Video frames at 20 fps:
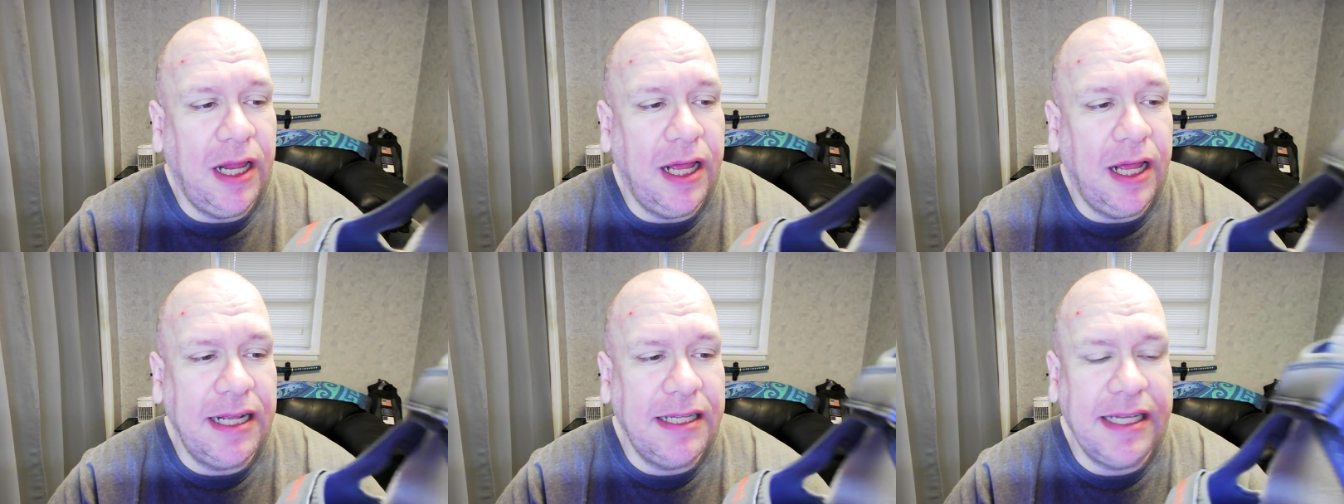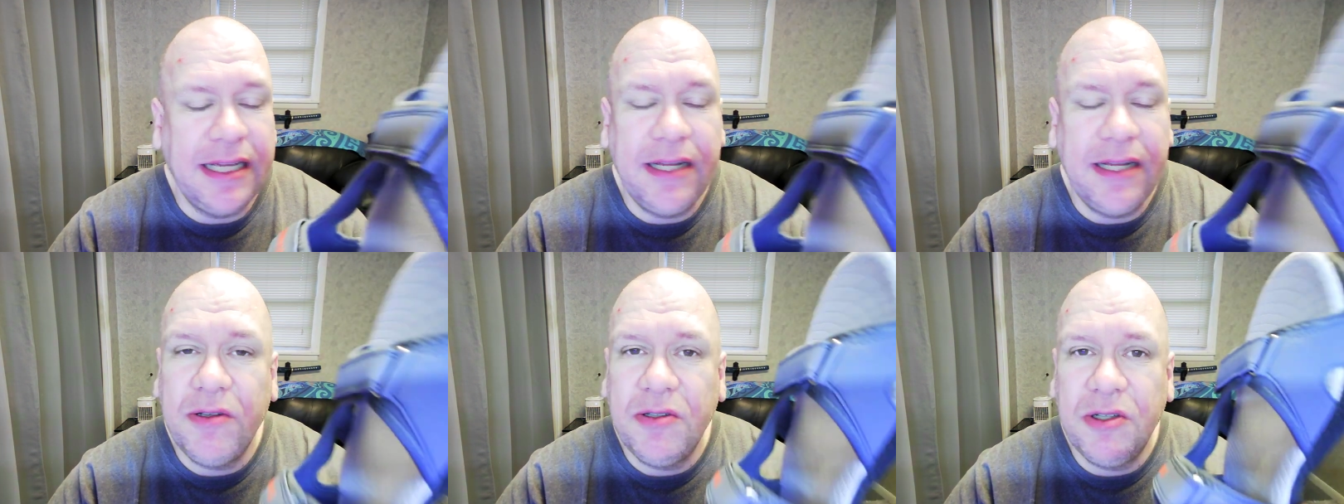of
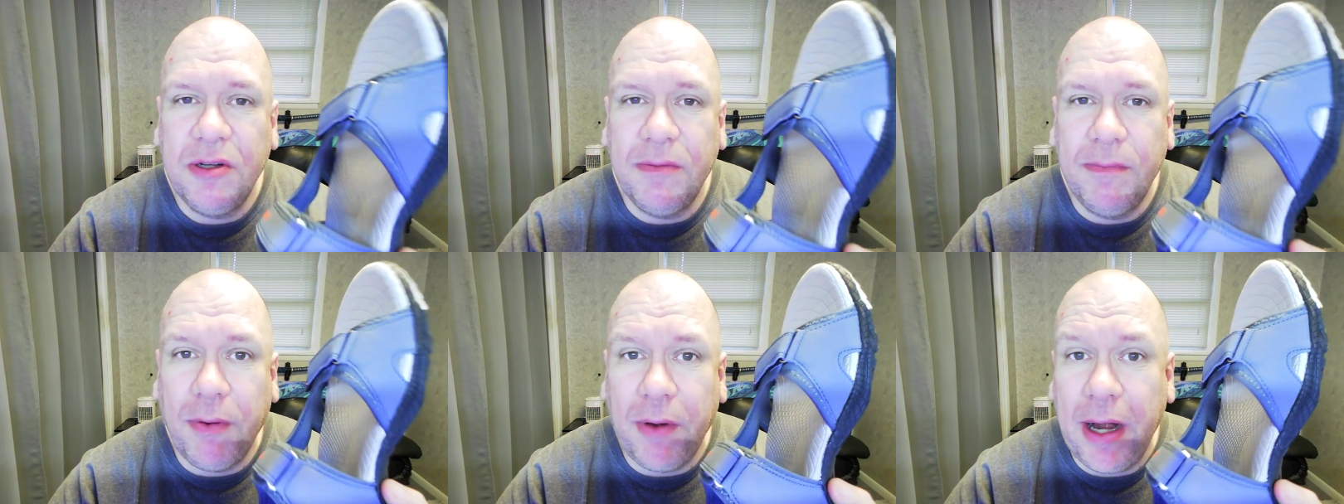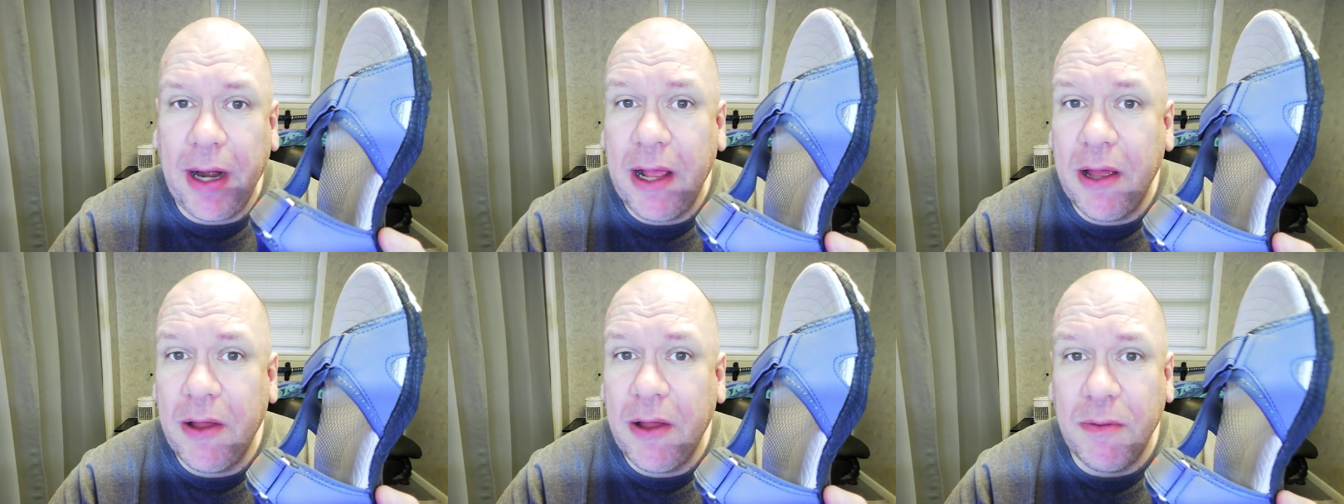sandals are
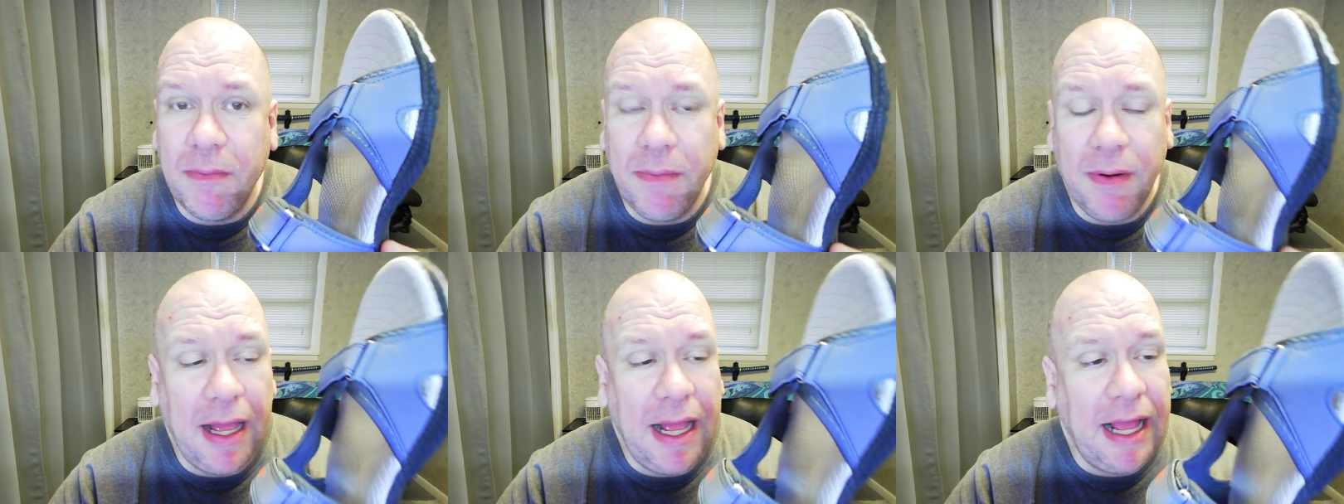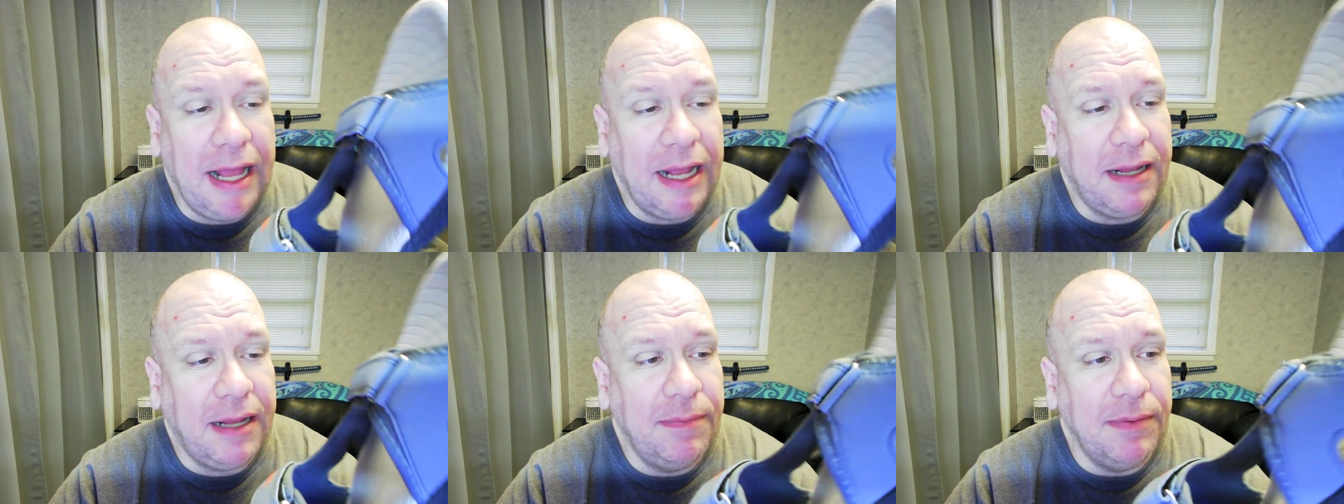brown or black,
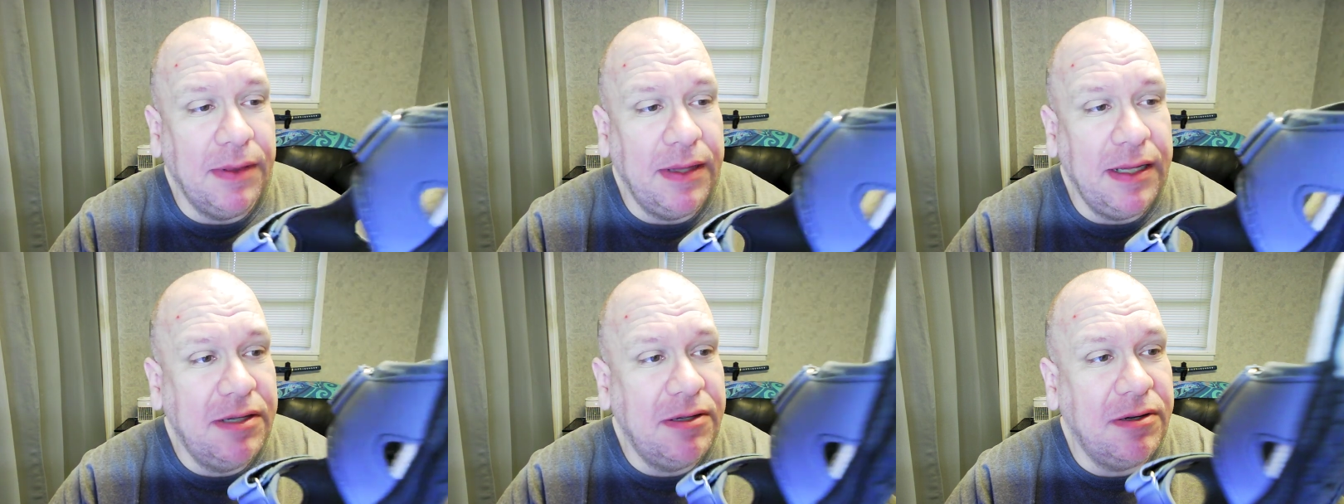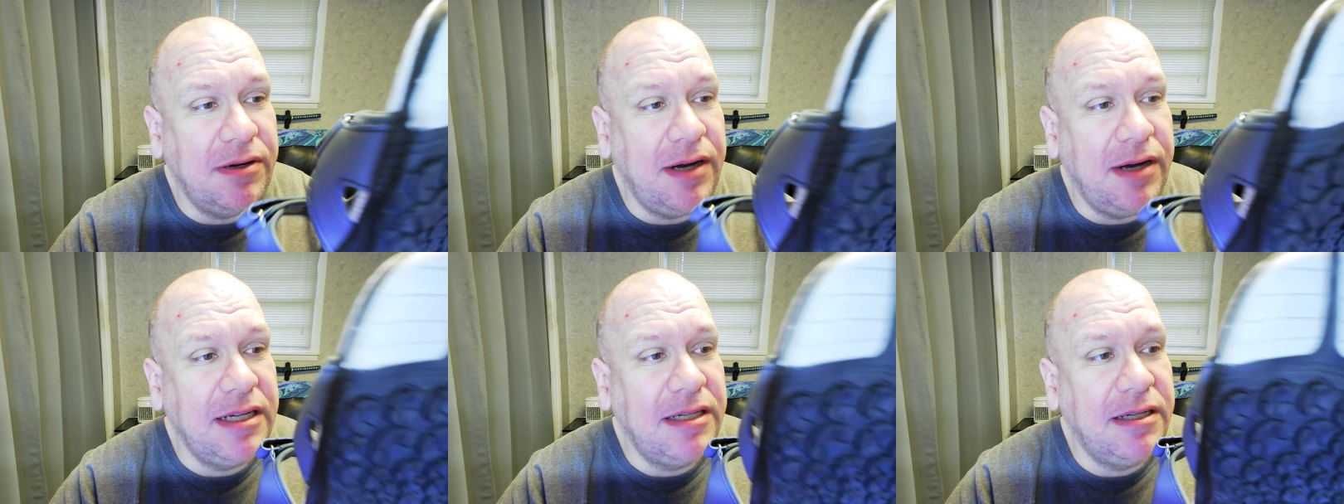but these are
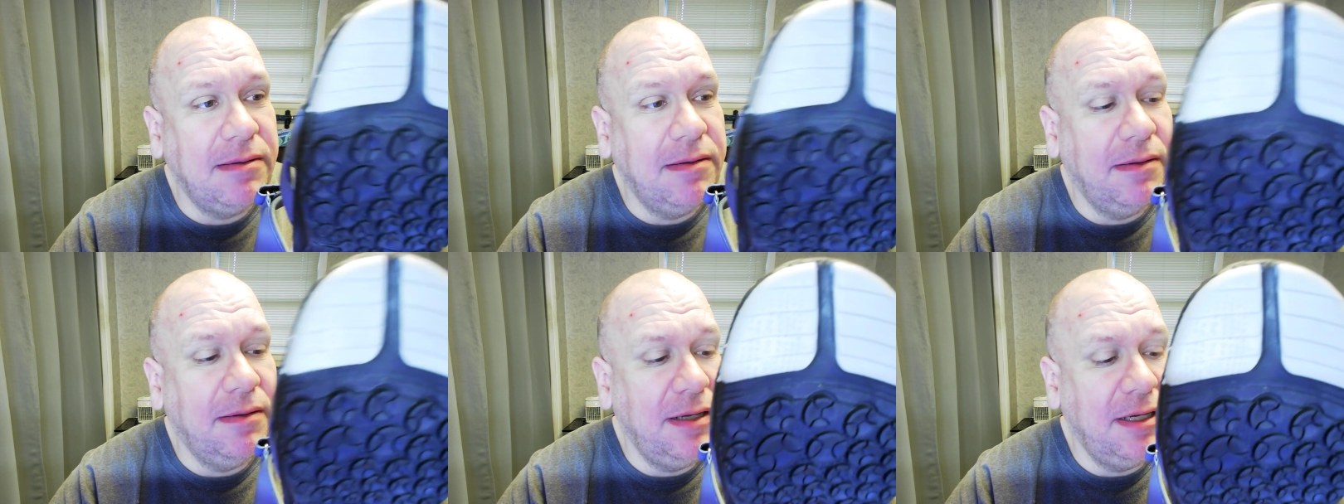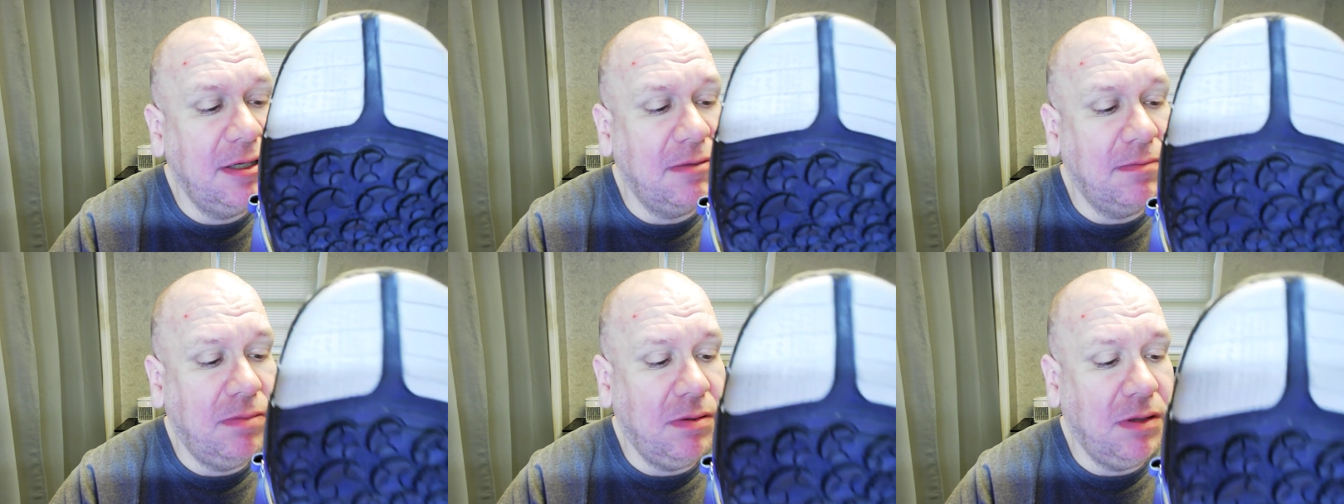nice. These are
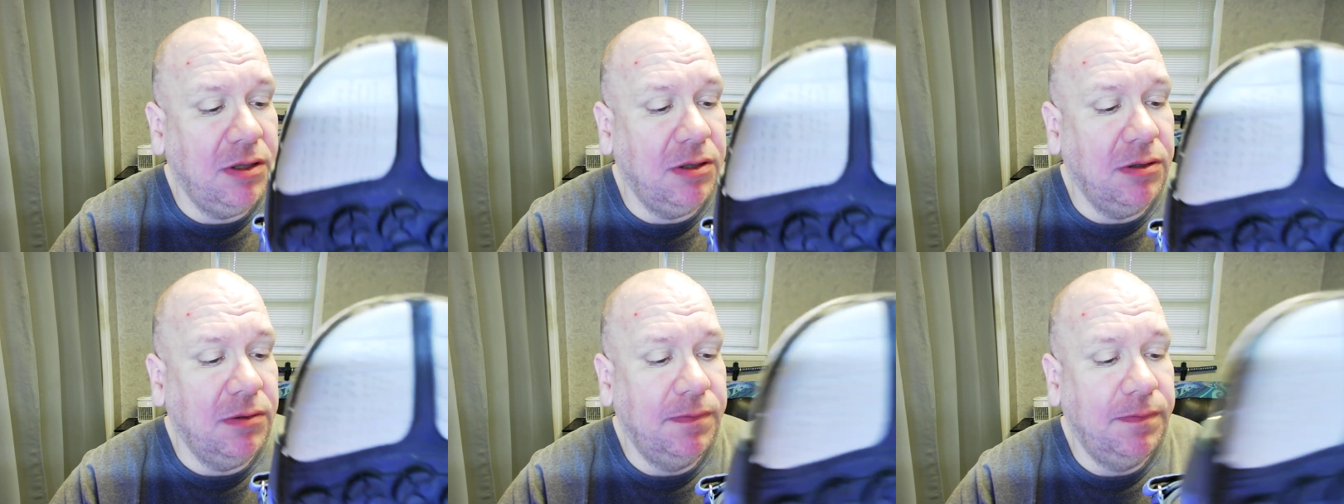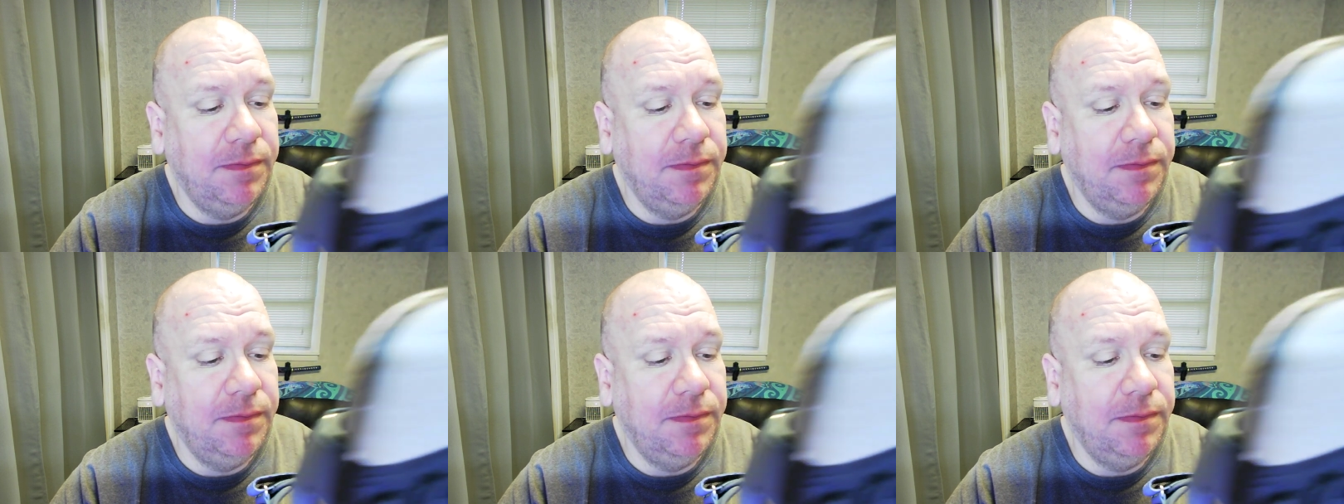blue.